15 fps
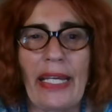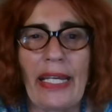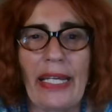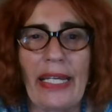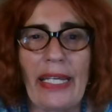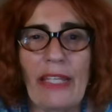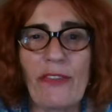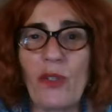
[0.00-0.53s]

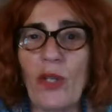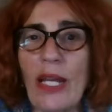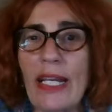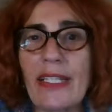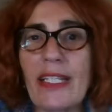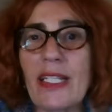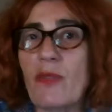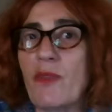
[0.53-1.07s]
If you
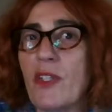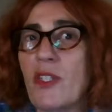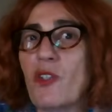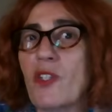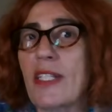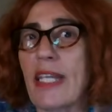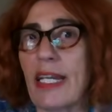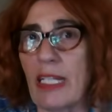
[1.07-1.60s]
like this video,
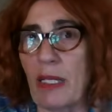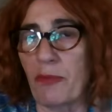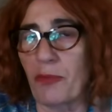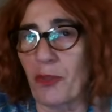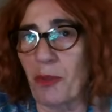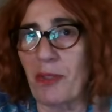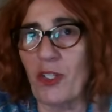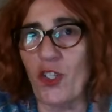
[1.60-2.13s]
sign up
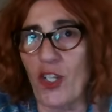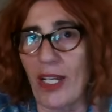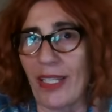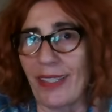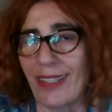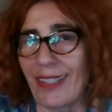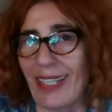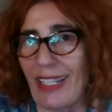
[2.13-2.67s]
for my
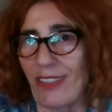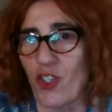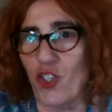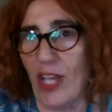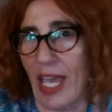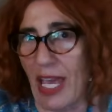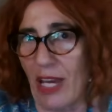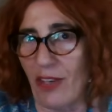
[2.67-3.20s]
channel and
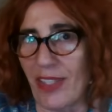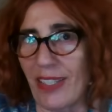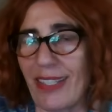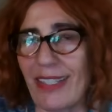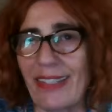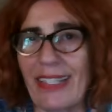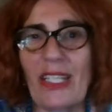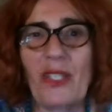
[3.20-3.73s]
share it,
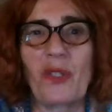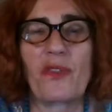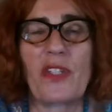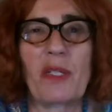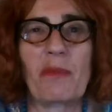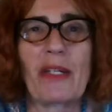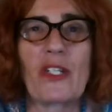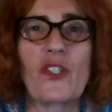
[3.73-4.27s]
and thank you
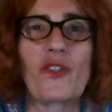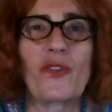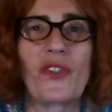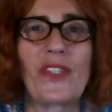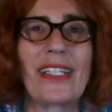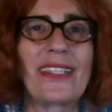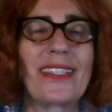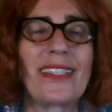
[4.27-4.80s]
very much for
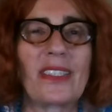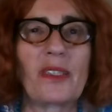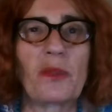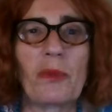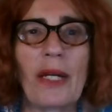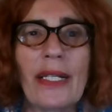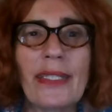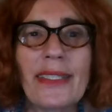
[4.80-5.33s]
that in
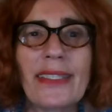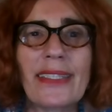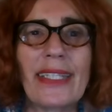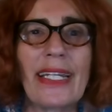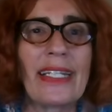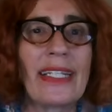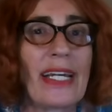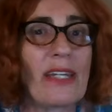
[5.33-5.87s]
advance.
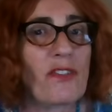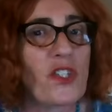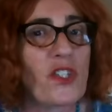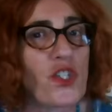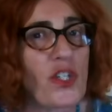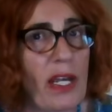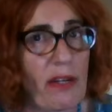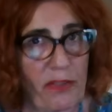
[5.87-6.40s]
And I
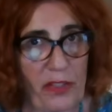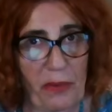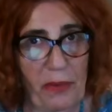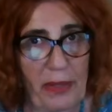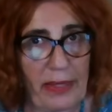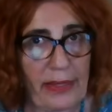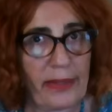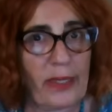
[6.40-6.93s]
wish
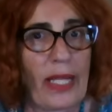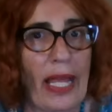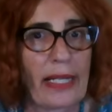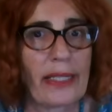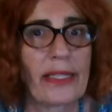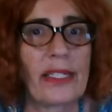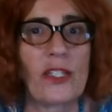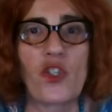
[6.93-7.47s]
everyone
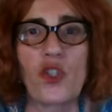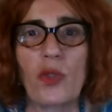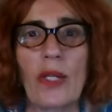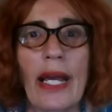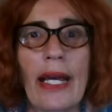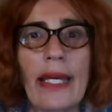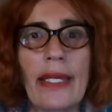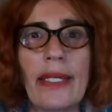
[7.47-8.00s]
luck in
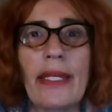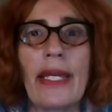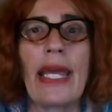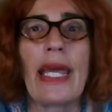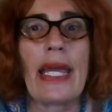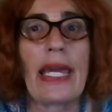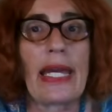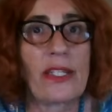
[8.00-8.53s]
July
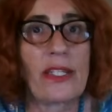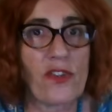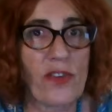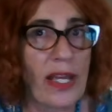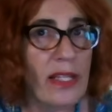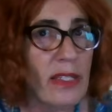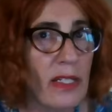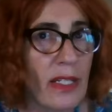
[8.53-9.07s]
and
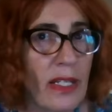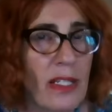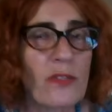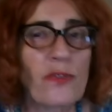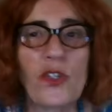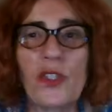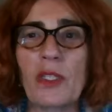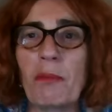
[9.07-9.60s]
readiness
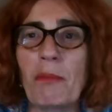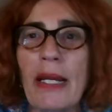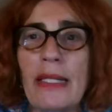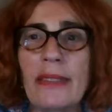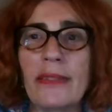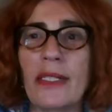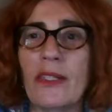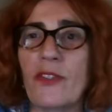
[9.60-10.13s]
for the
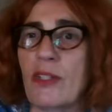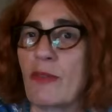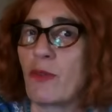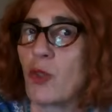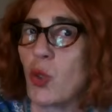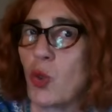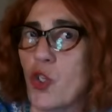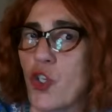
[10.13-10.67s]
mental
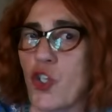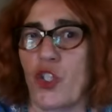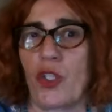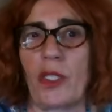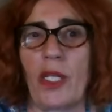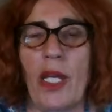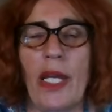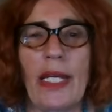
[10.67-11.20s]

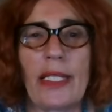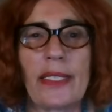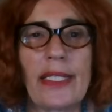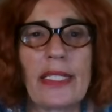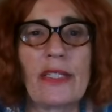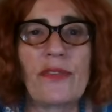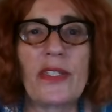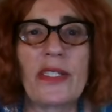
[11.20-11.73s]
revolution
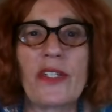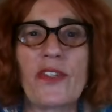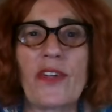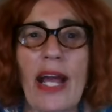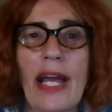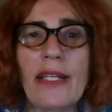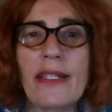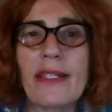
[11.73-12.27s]
that will
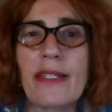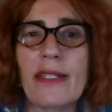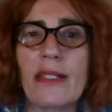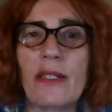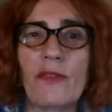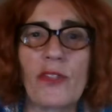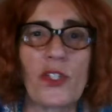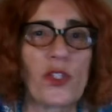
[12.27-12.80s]

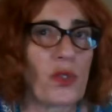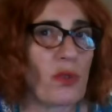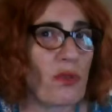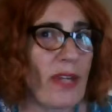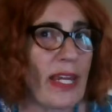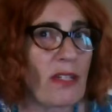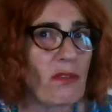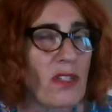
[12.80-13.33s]
arise with
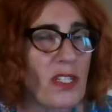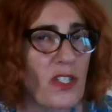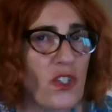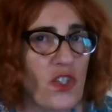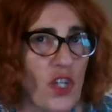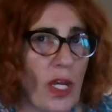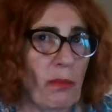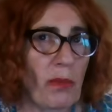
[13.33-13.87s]
Uranus
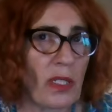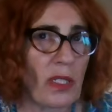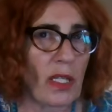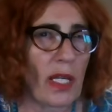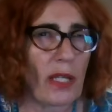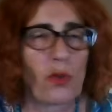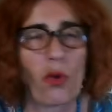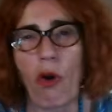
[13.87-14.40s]
and Gemini
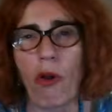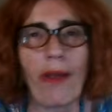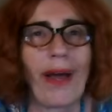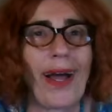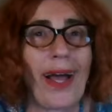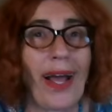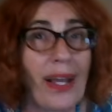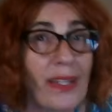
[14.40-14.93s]
and
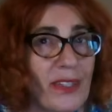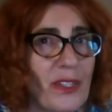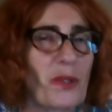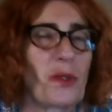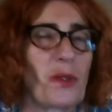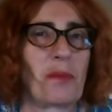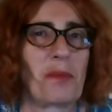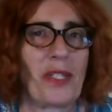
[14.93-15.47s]
all other
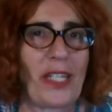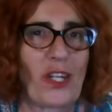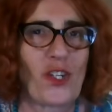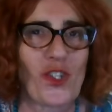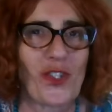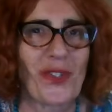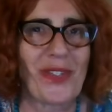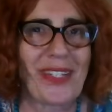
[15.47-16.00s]

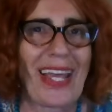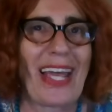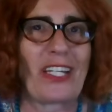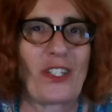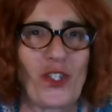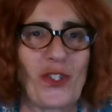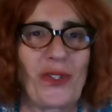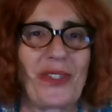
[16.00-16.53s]
combinations
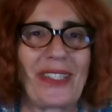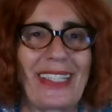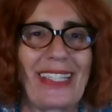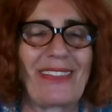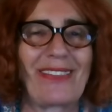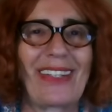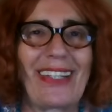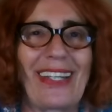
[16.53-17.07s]

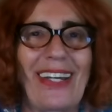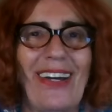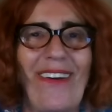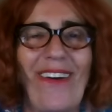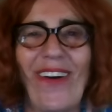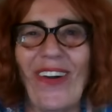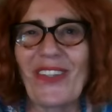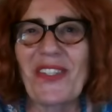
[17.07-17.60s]
actually
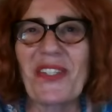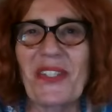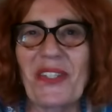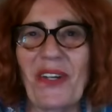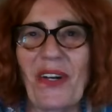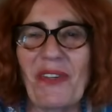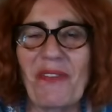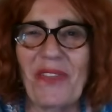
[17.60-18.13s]

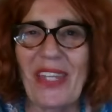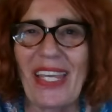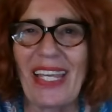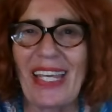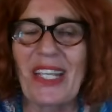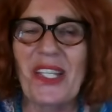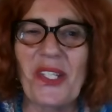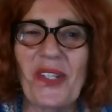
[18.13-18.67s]
also.
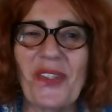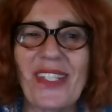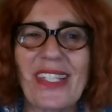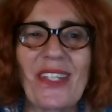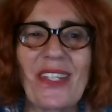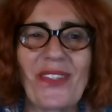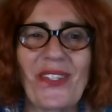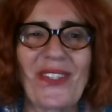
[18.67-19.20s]
So
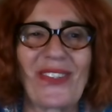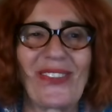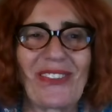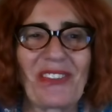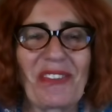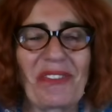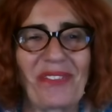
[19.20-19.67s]
see you soon.